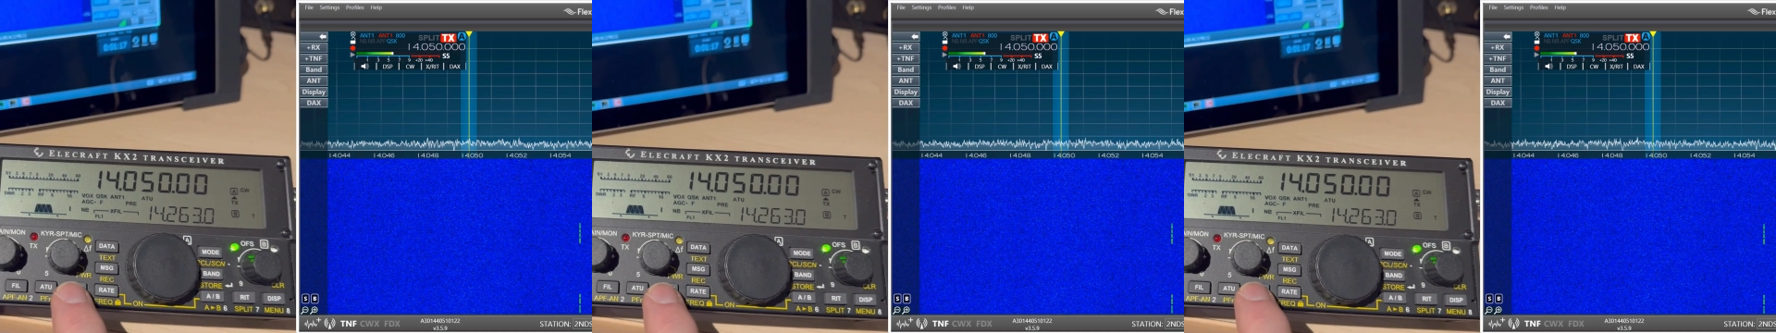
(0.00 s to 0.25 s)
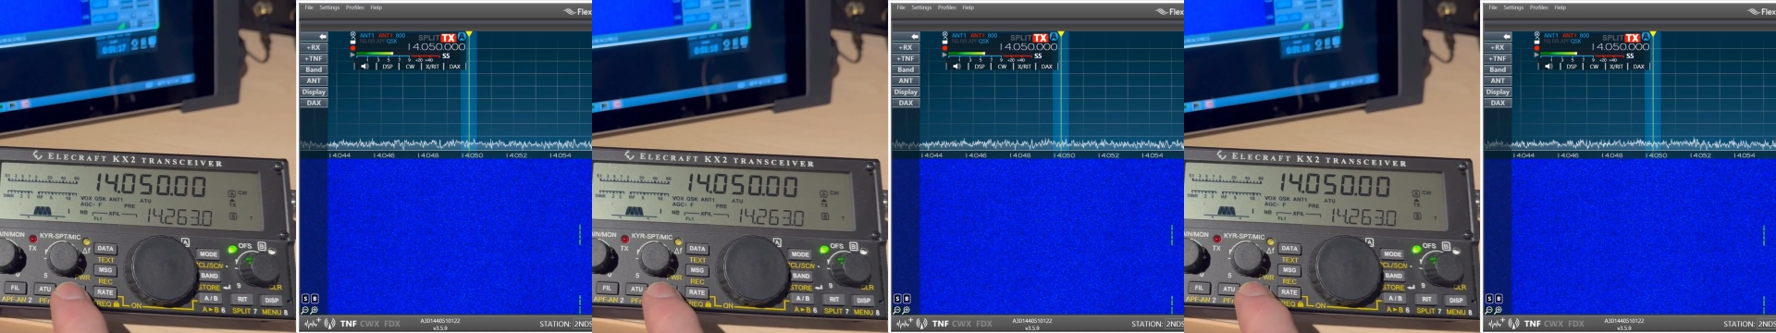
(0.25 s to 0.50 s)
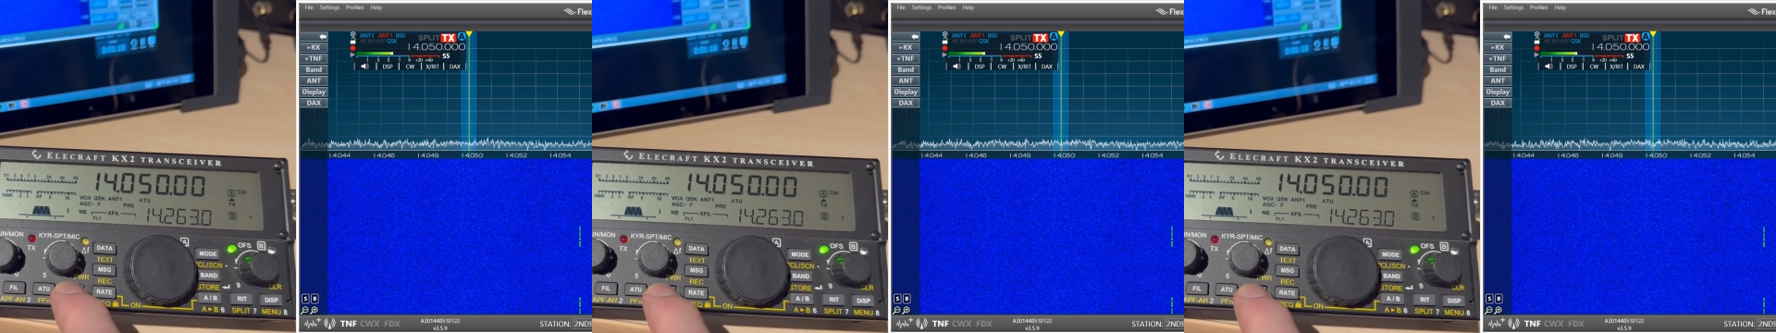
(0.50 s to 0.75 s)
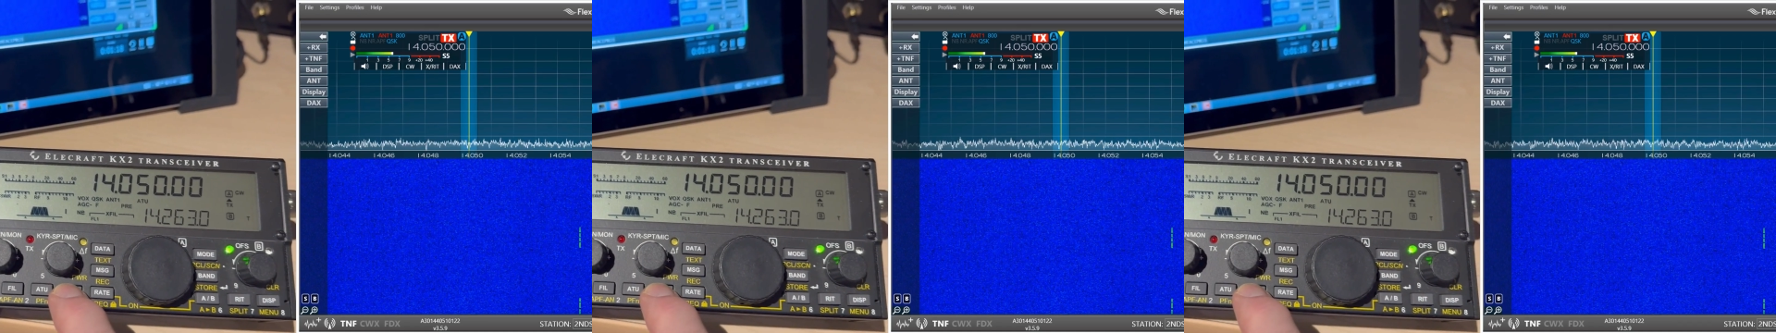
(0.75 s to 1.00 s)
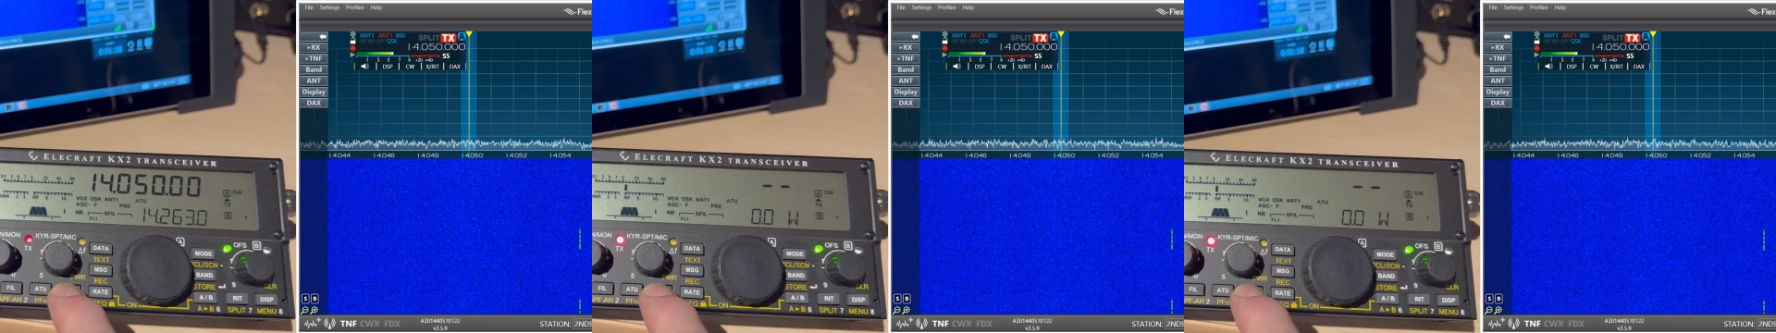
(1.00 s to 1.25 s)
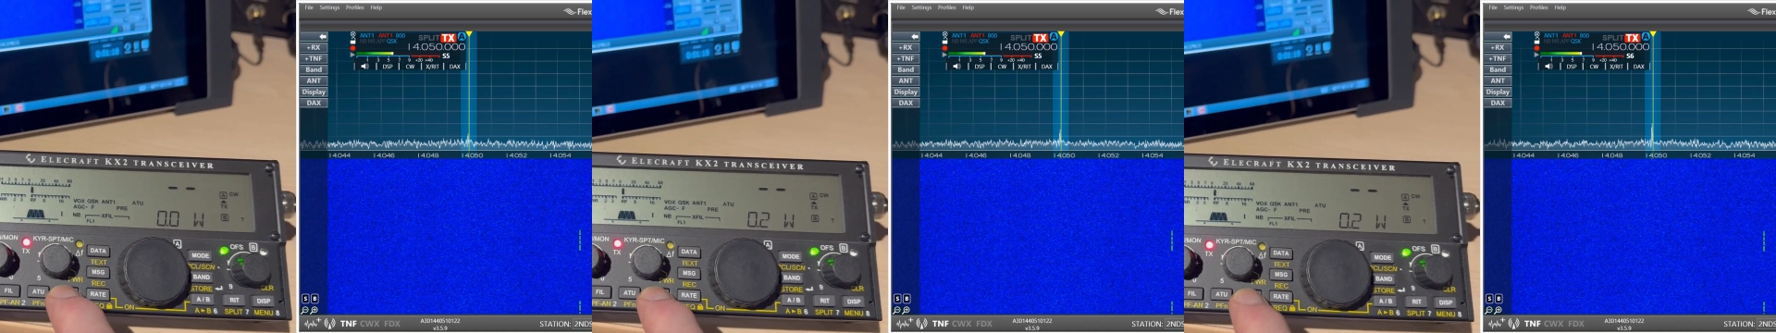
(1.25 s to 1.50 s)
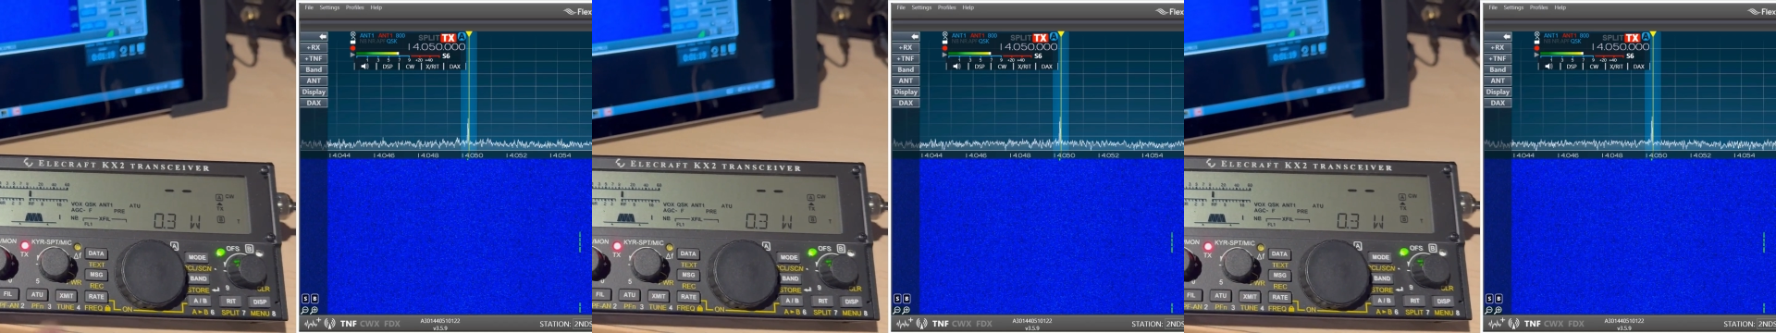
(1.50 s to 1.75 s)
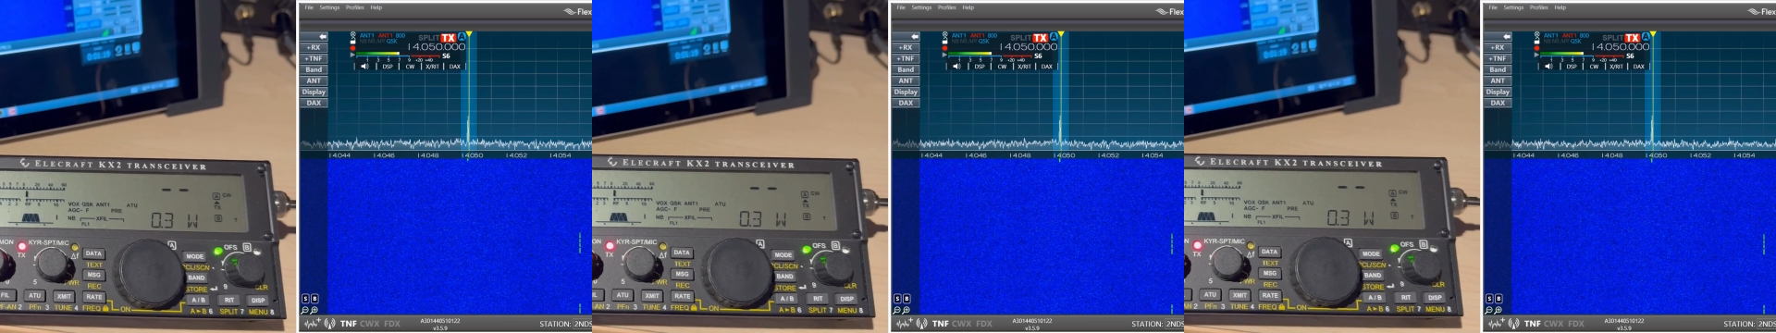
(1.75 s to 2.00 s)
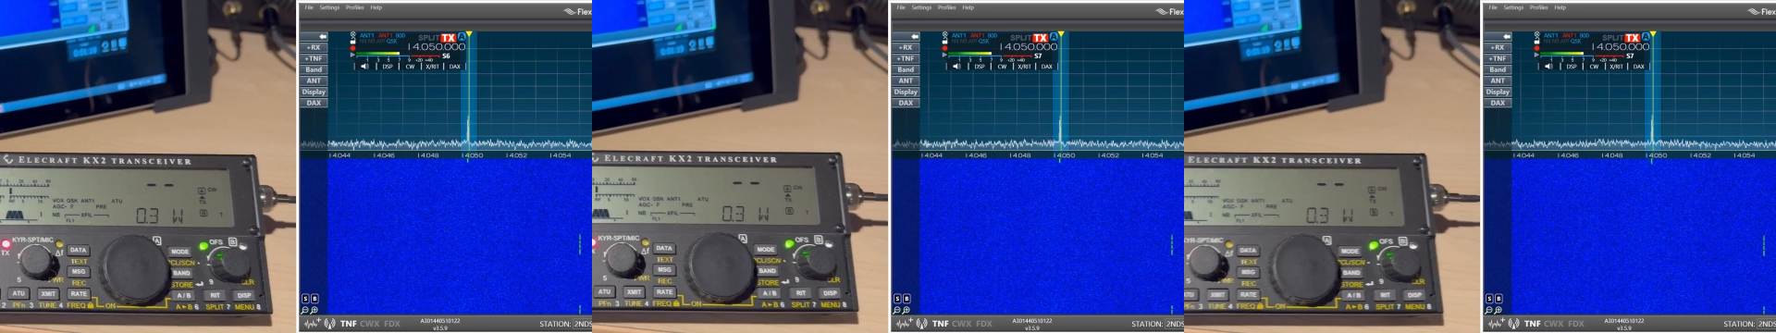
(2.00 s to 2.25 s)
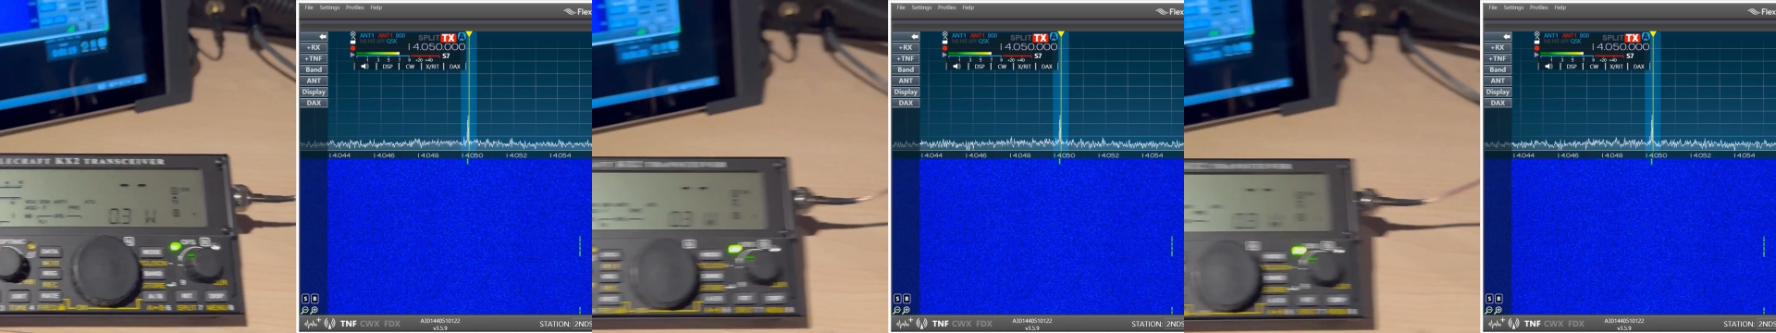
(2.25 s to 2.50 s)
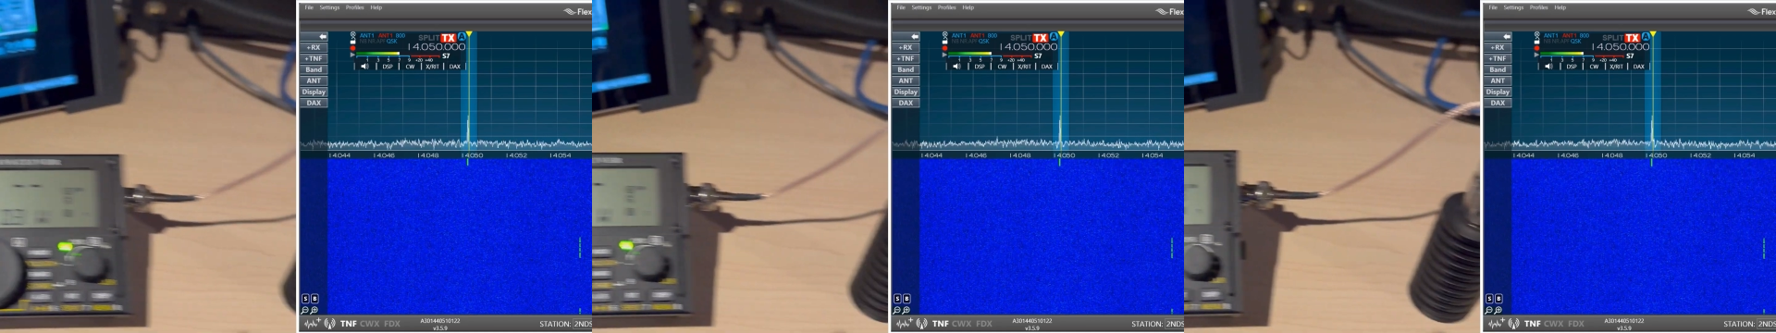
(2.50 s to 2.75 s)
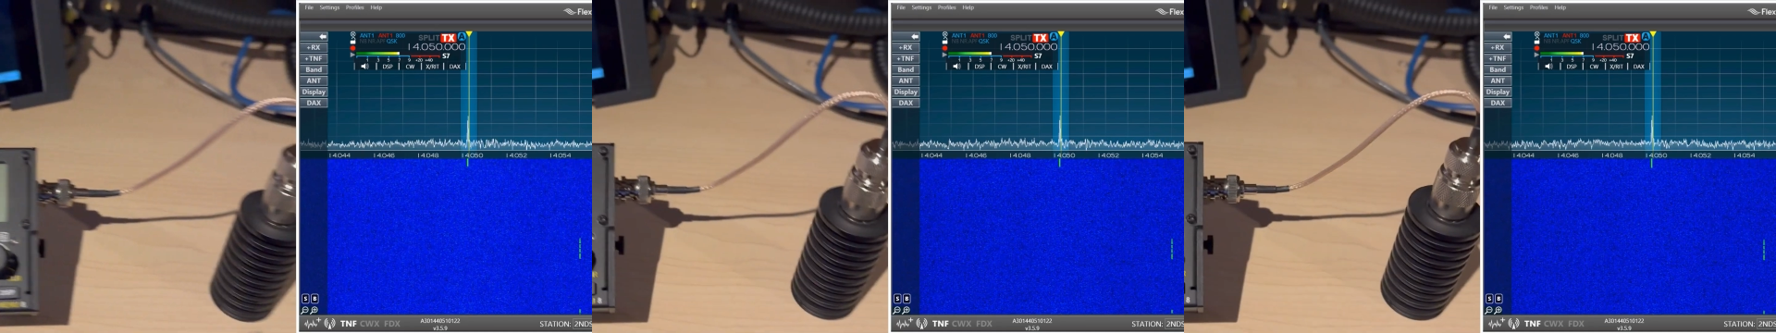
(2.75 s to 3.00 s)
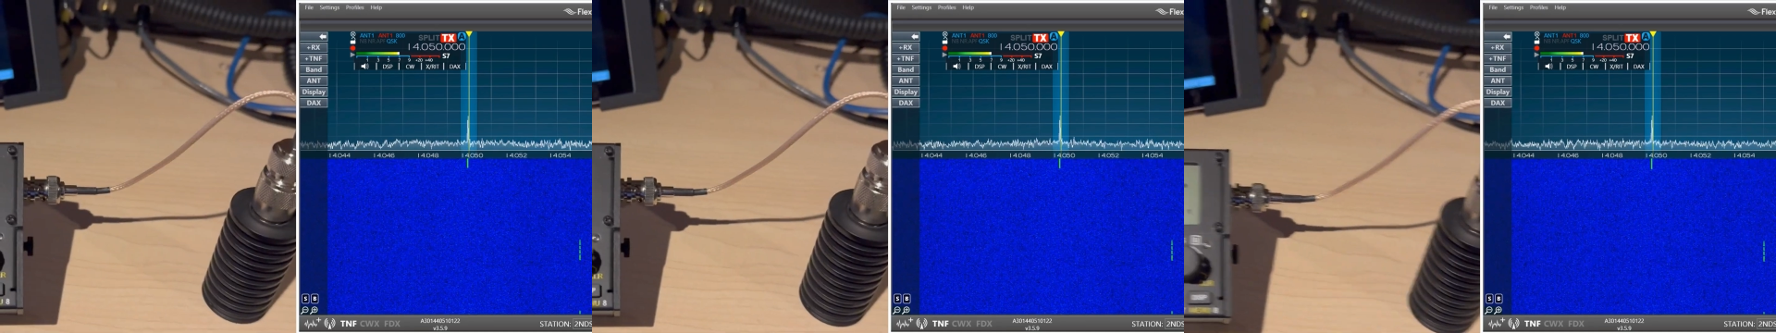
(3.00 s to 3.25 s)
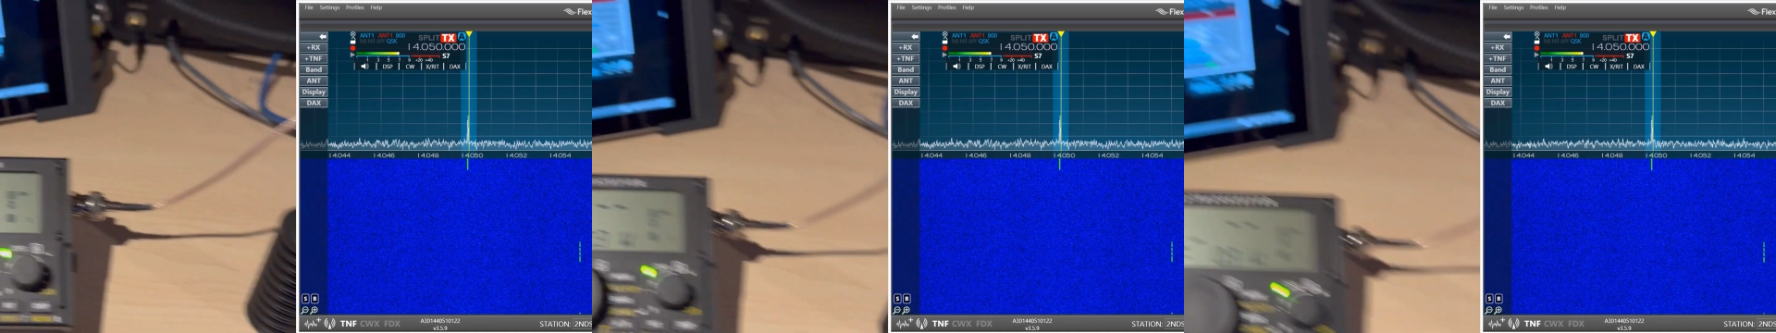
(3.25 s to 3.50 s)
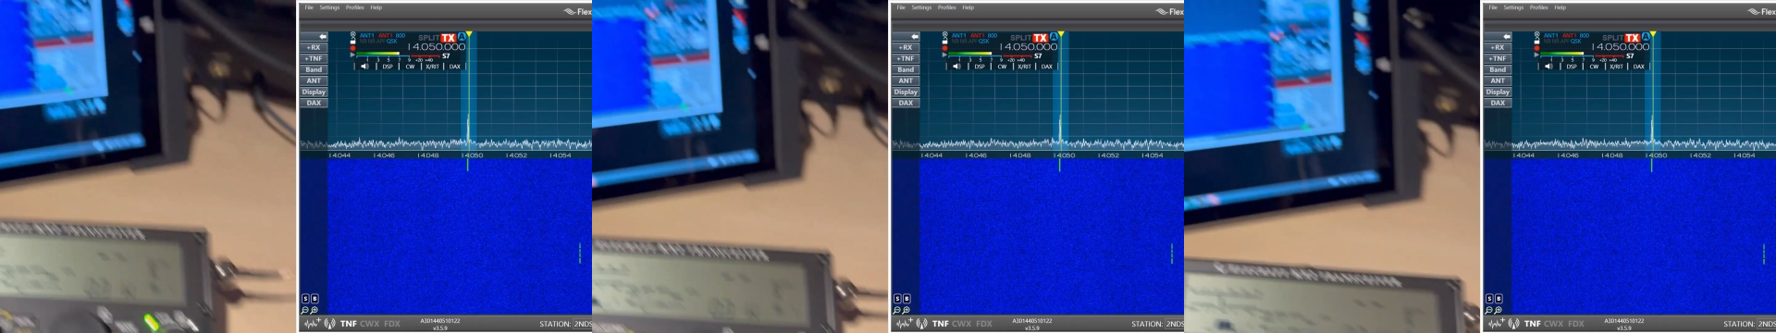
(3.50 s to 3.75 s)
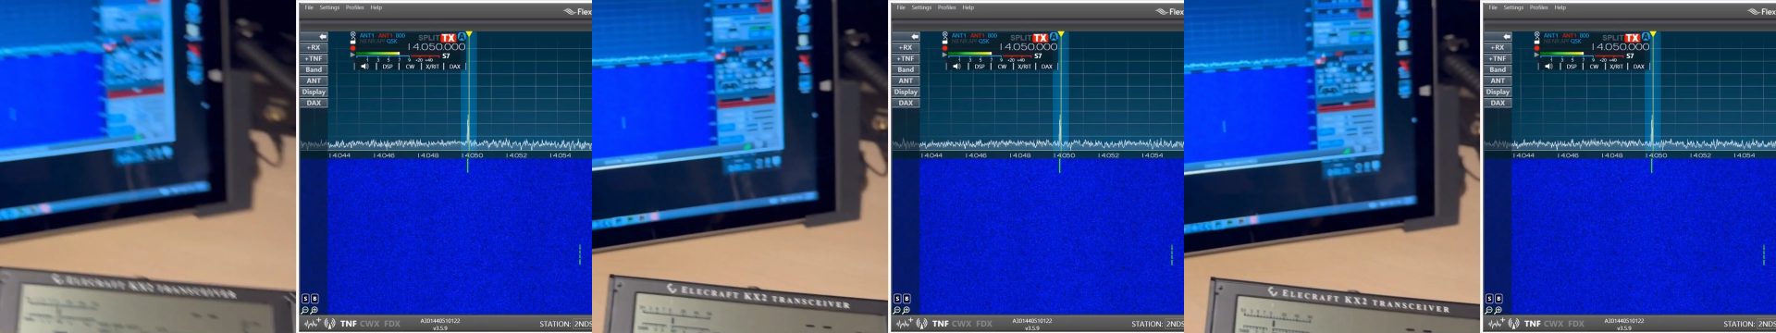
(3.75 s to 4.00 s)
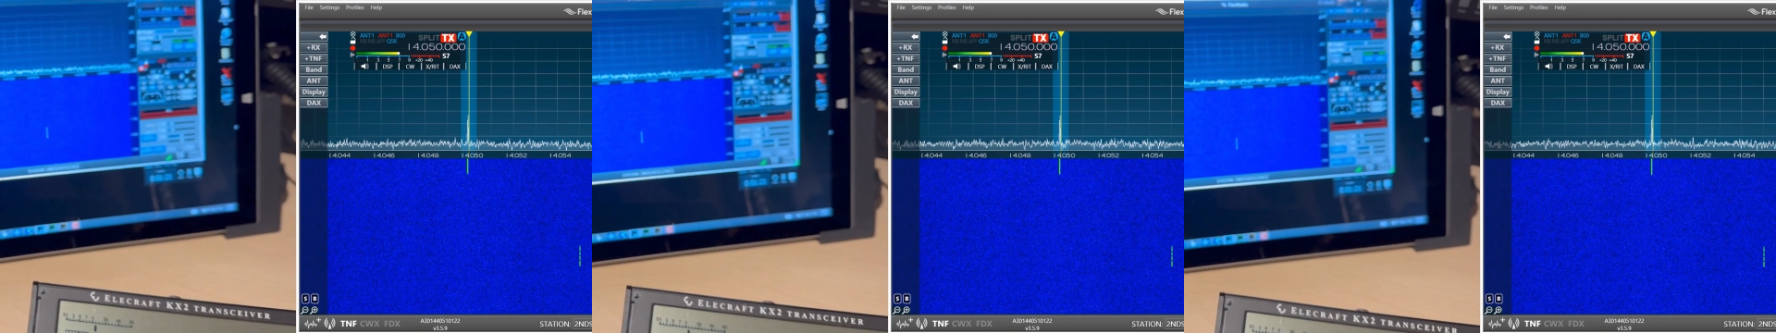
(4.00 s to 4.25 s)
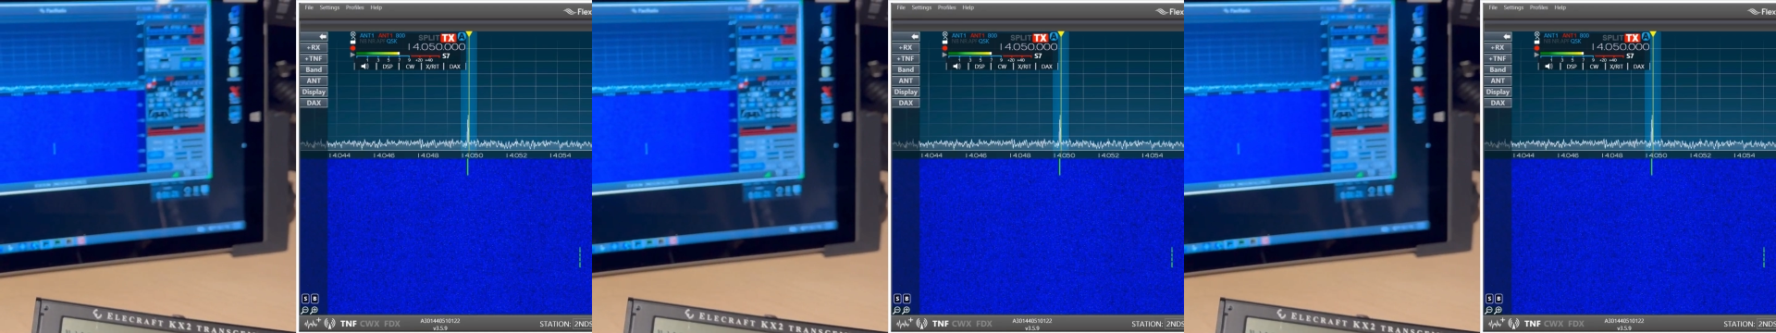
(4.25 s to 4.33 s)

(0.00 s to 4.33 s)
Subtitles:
(no speaker visible)